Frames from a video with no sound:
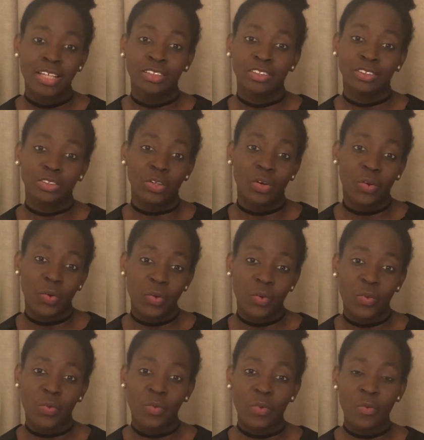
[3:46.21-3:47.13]

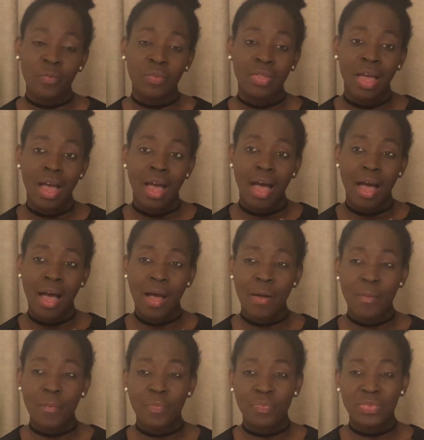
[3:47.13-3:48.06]
So
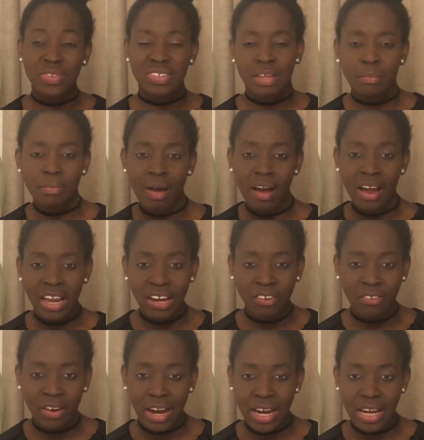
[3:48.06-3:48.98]
um, some high
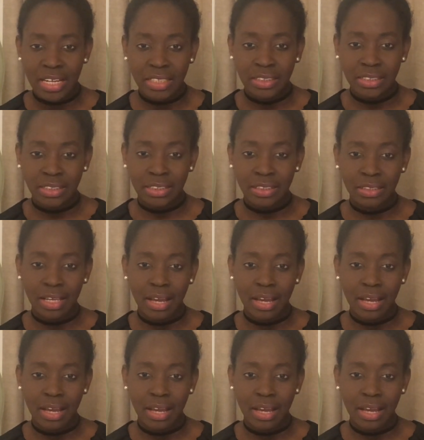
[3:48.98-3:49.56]
grade